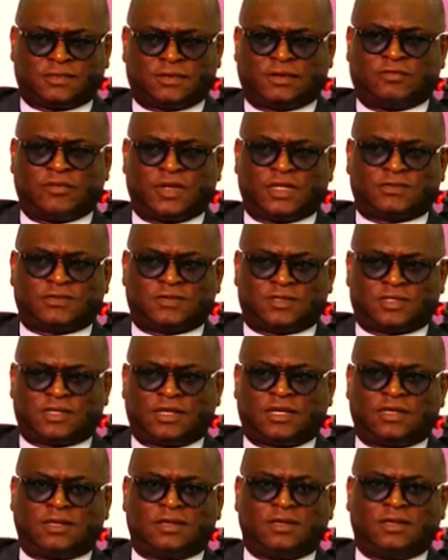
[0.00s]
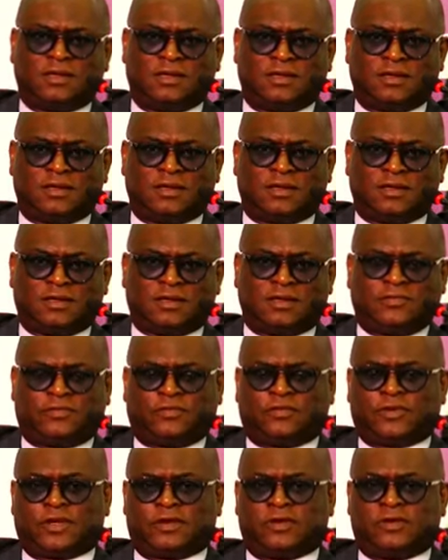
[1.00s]
the government to say,
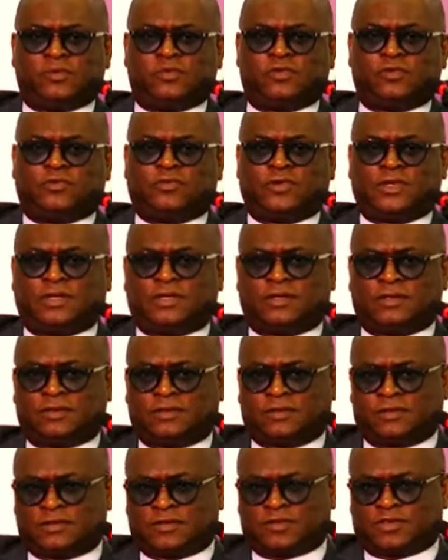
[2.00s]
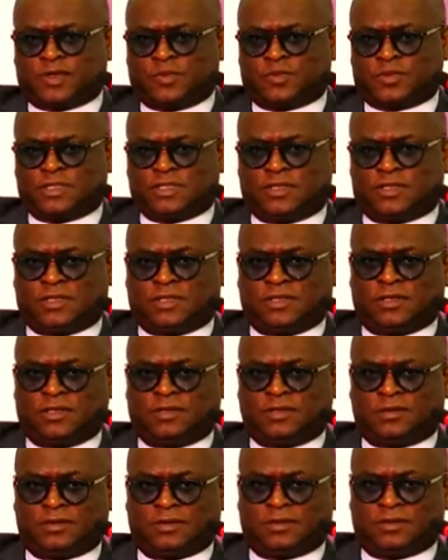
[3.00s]
if you are removing subsidy
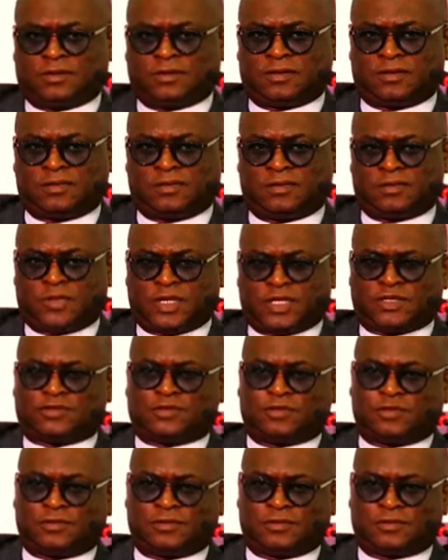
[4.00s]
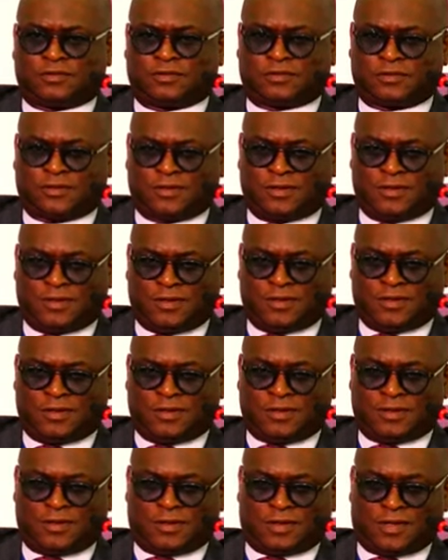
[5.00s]
on petrol,
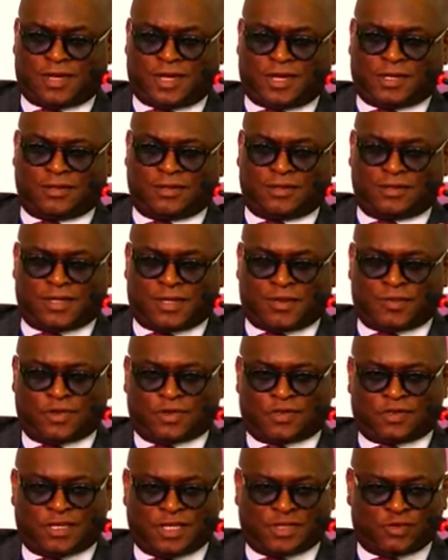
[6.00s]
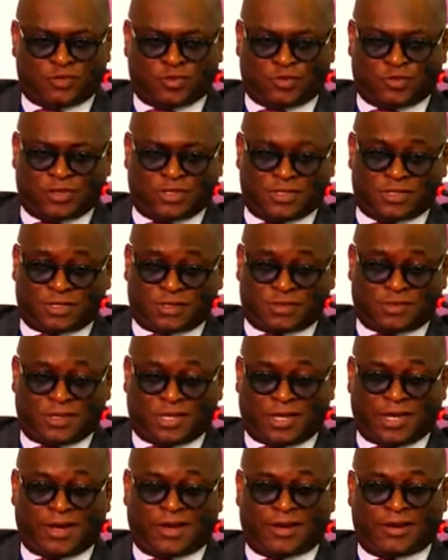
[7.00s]
and I'm not trying to be political
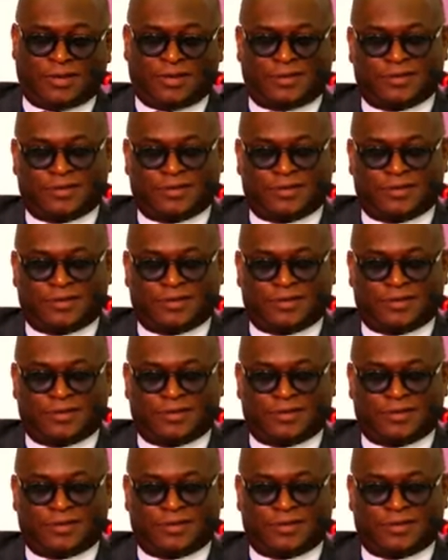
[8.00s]
here,